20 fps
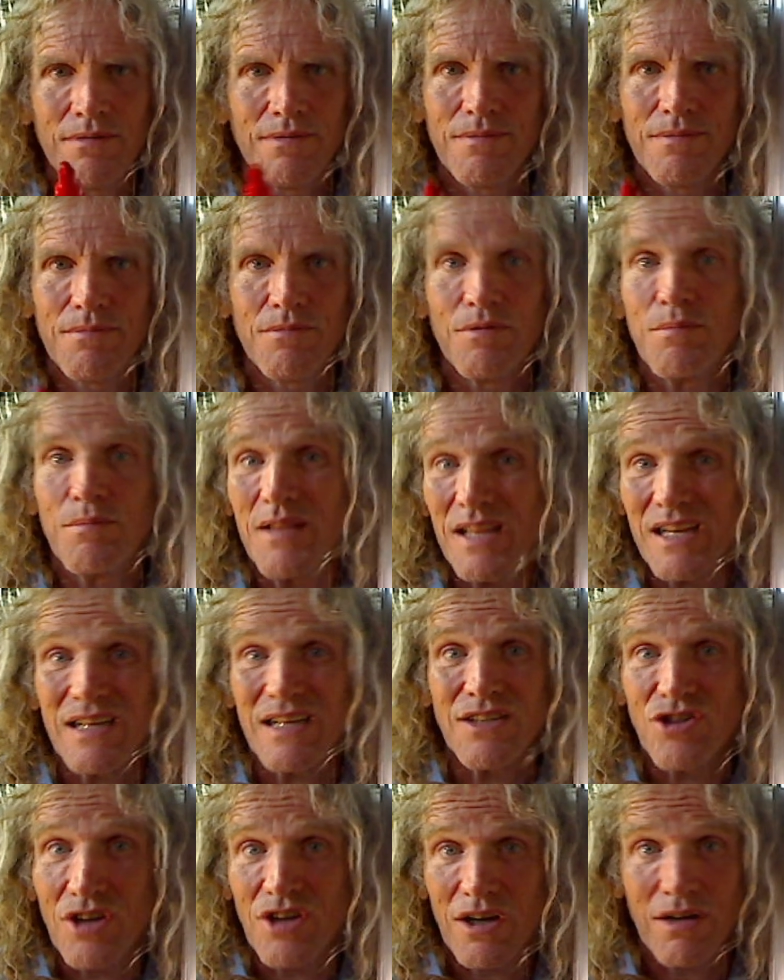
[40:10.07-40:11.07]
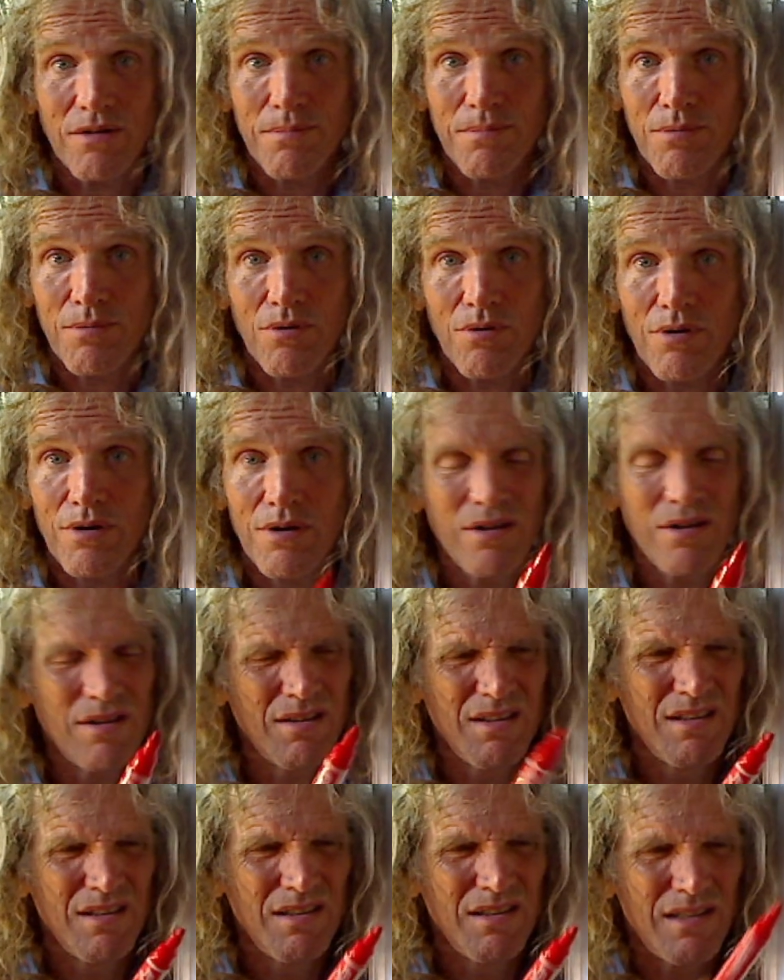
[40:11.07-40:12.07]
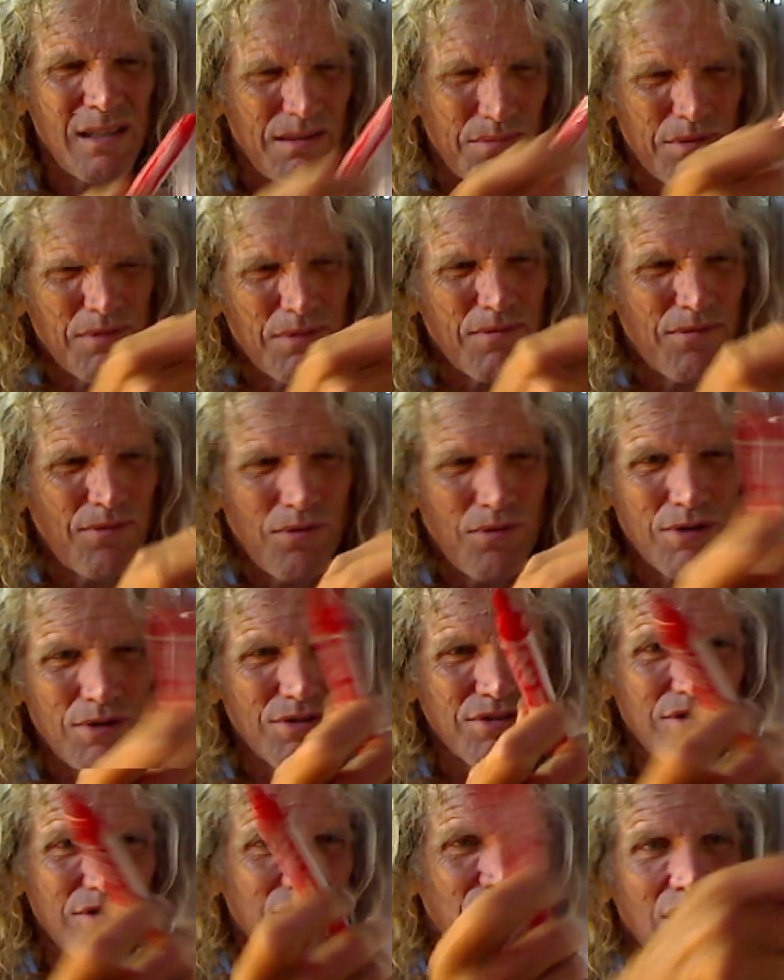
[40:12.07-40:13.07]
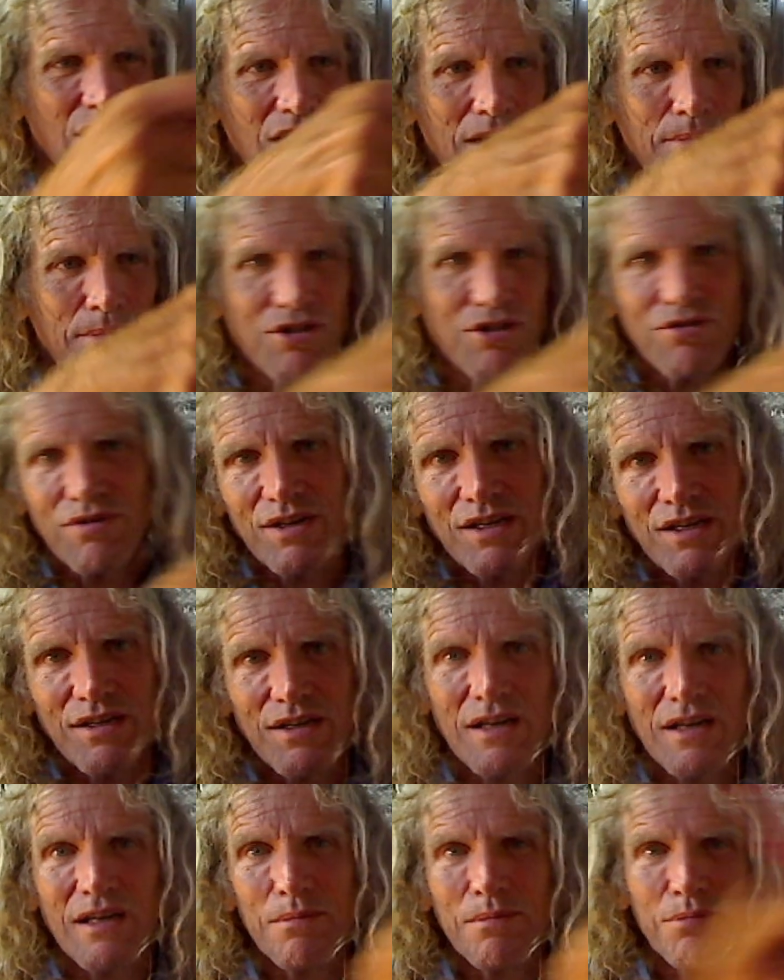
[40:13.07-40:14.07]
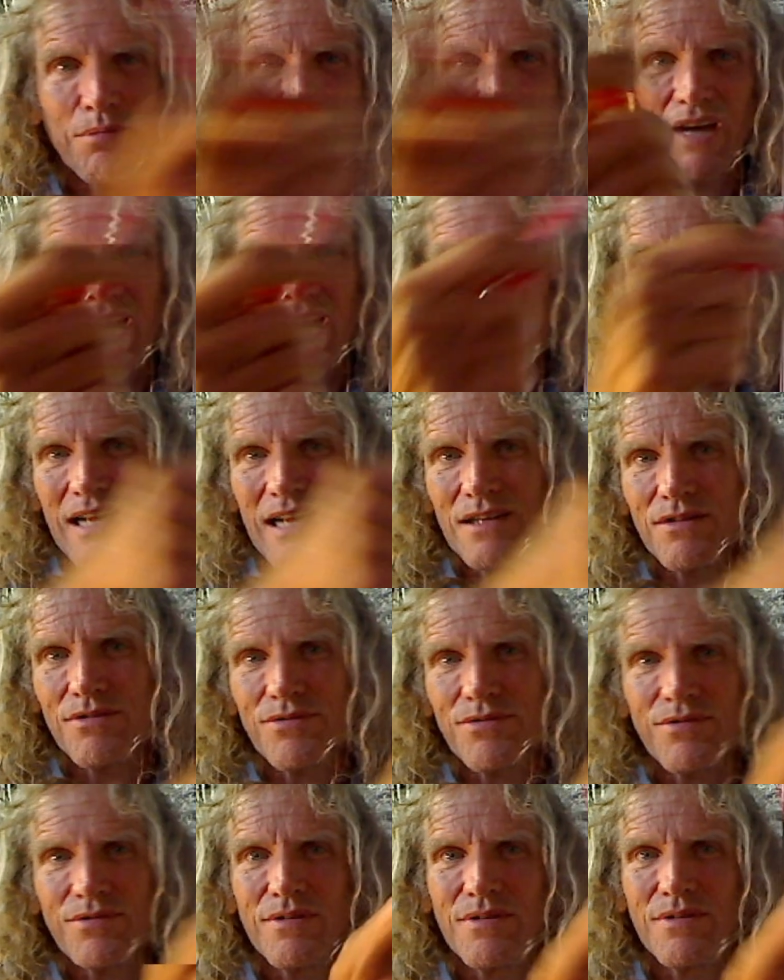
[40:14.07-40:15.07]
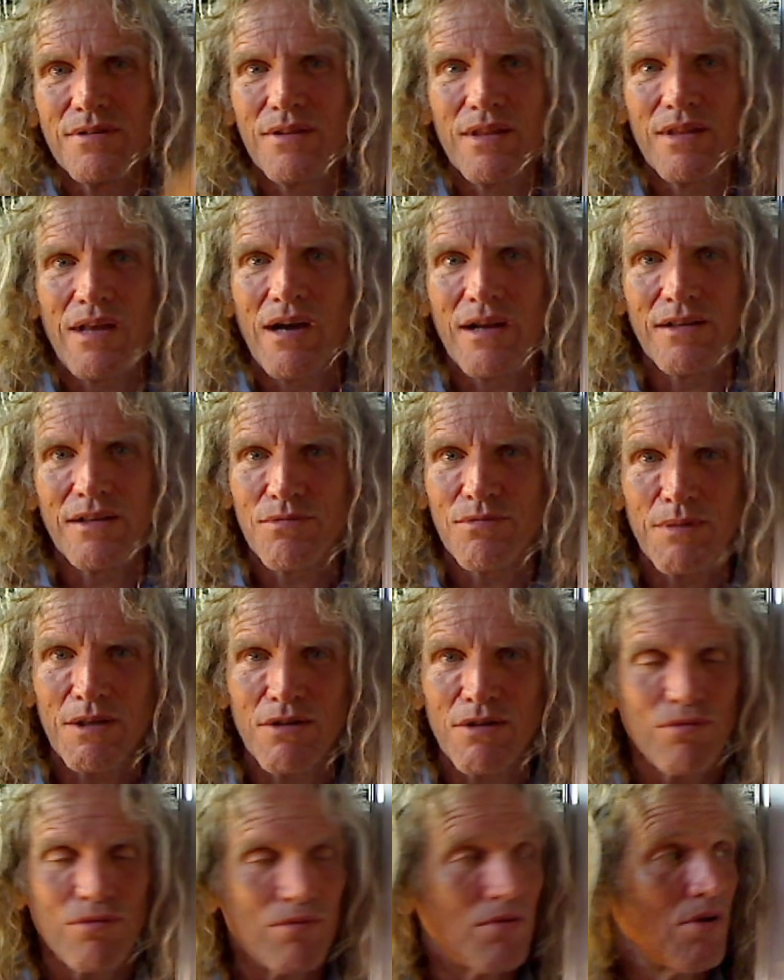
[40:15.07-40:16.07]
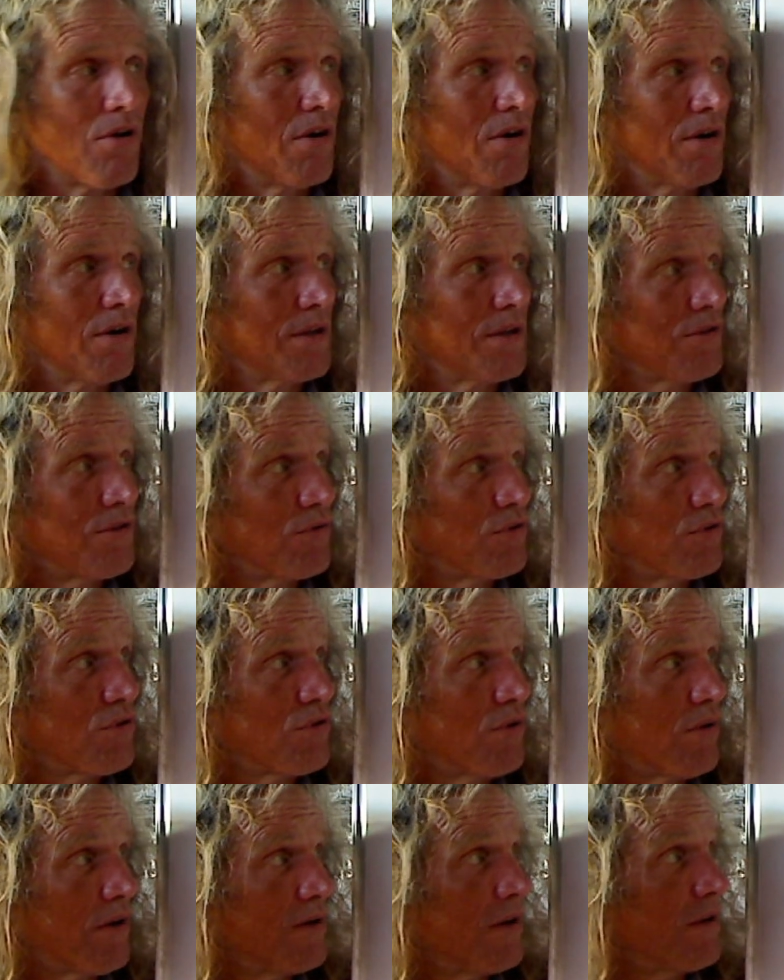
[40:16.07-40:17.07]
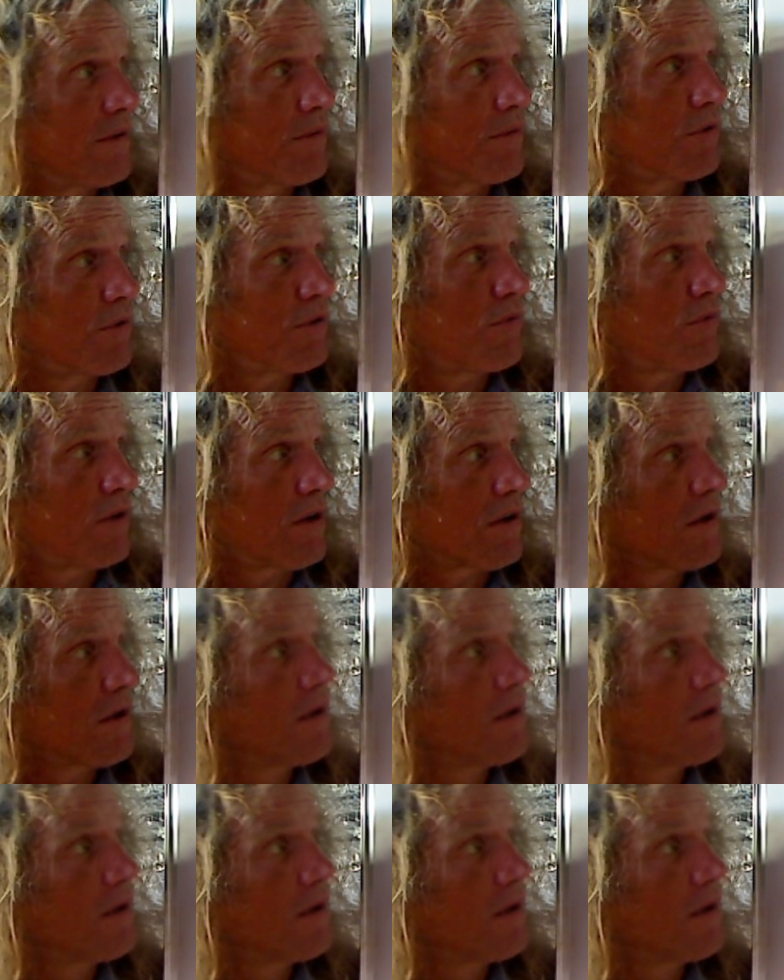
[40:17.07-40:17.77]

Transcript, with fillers: would be like a checkerboard. It would force a geometry and you end up with diagonals, and the lines would be too long and too short and it wouldn't work.